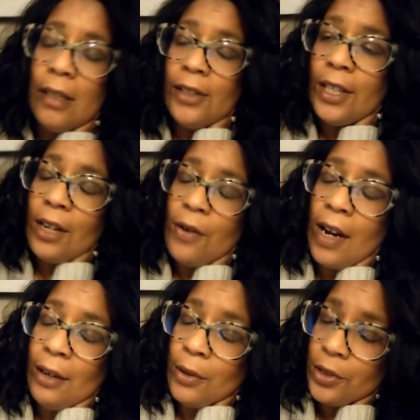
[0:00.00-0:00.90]
So
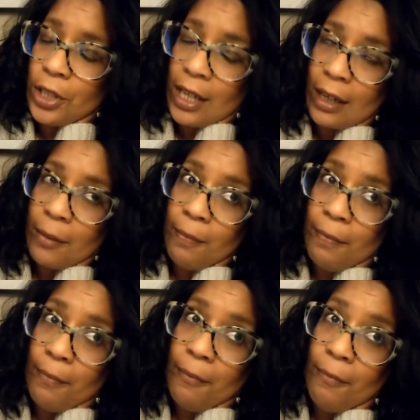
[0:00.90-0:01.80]
I will check
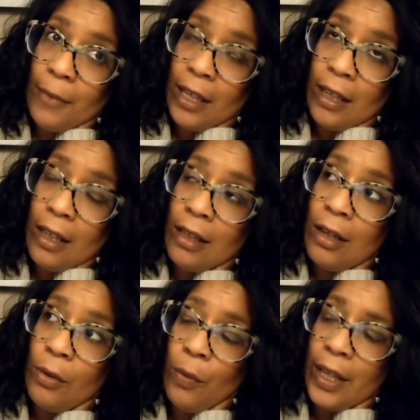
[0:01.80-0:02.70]
in
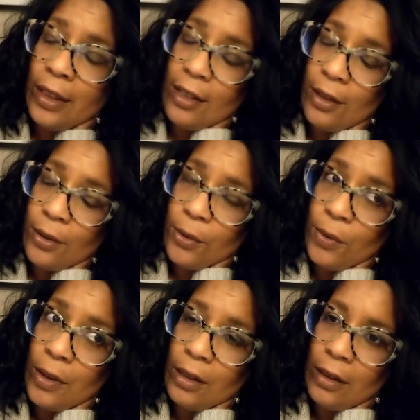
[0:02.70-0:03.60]
with
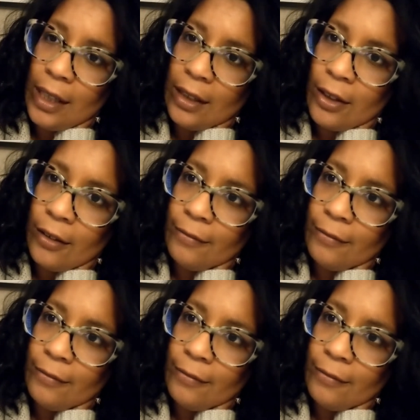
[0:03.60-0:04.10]
you later.